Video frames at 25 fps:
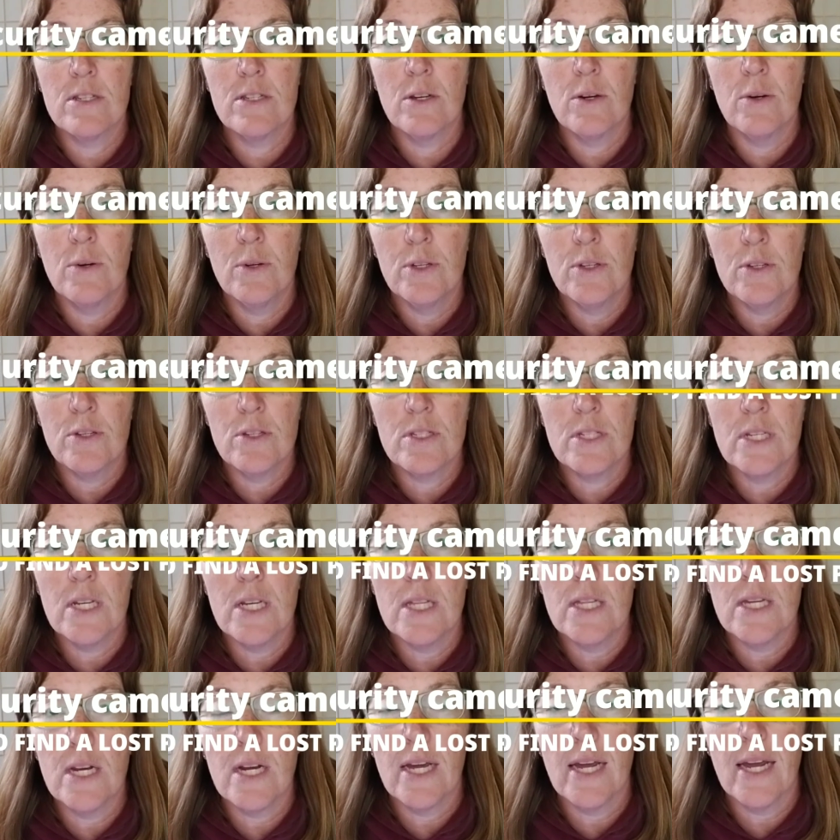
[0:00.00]
So you'll
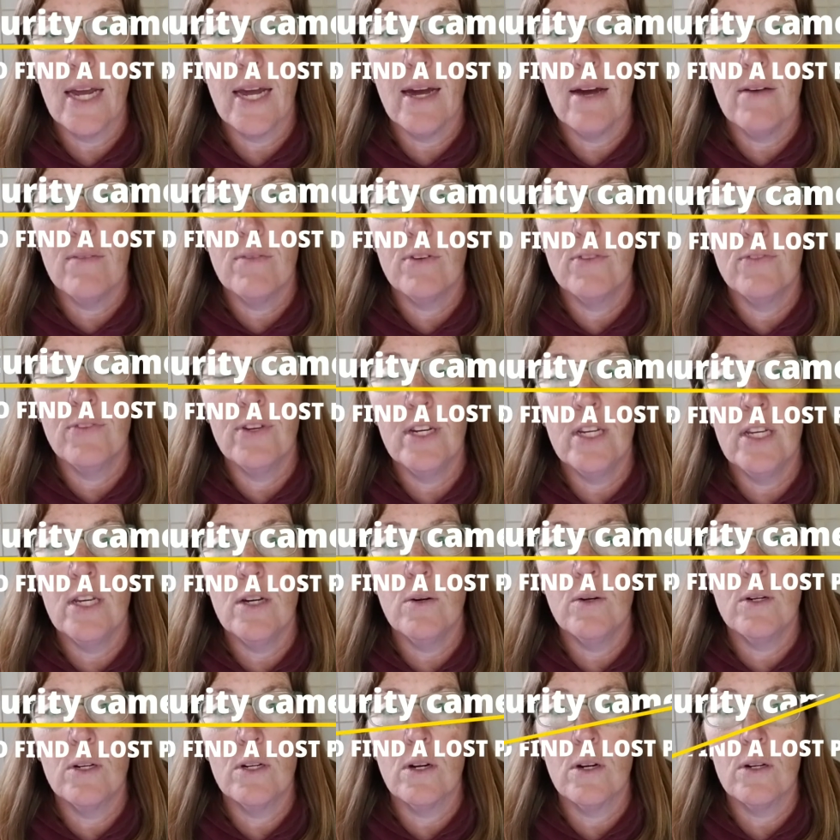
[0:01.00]
see that I have a
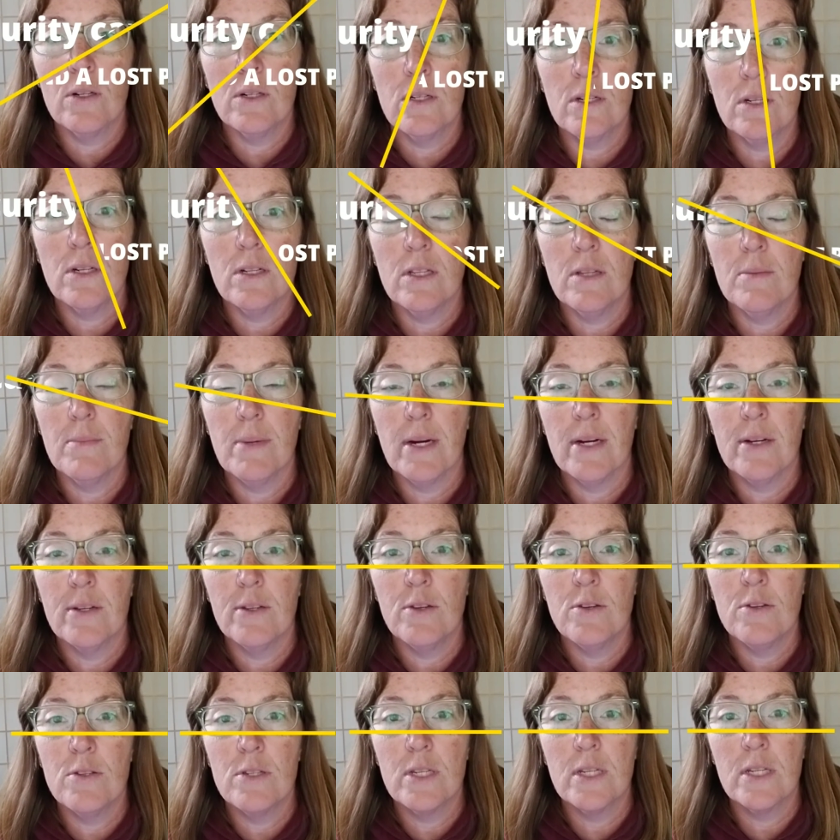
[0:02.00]
video and article about
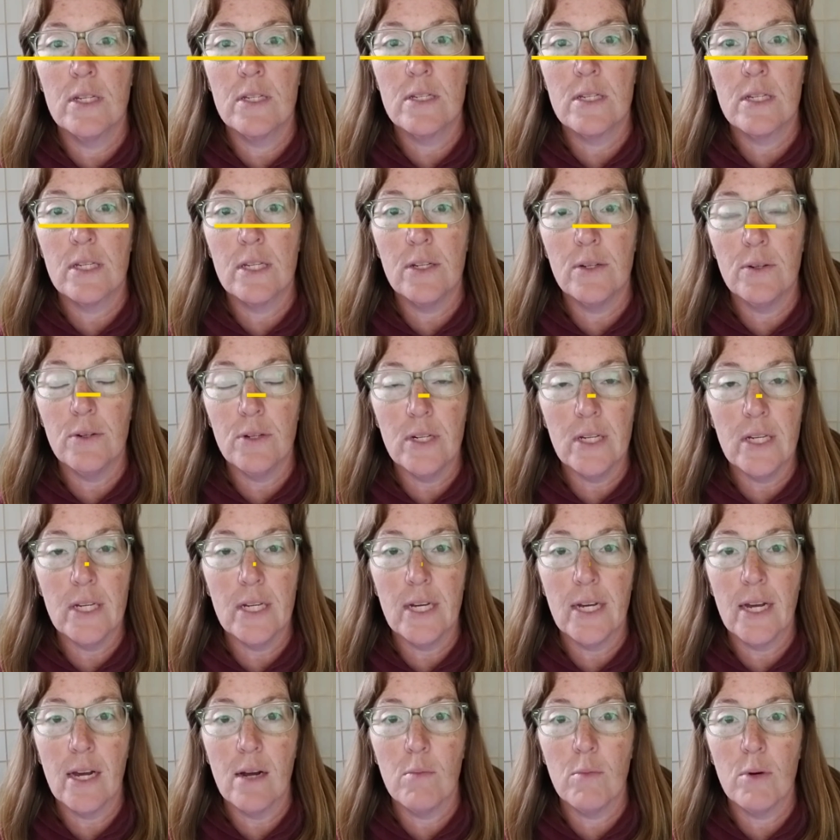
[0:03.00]
using security
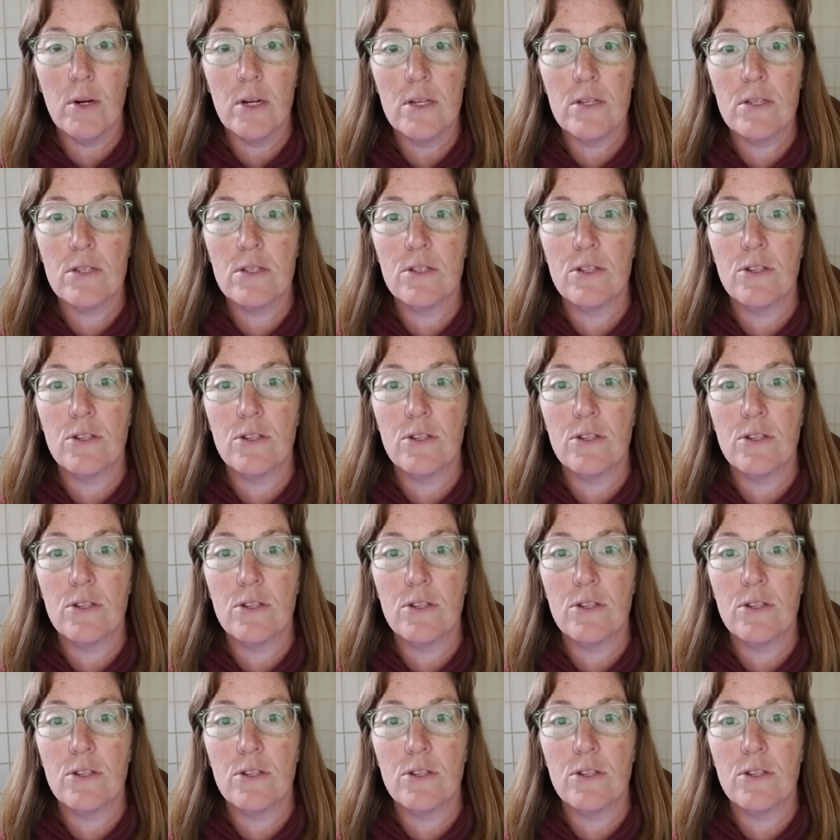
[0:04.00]
cameras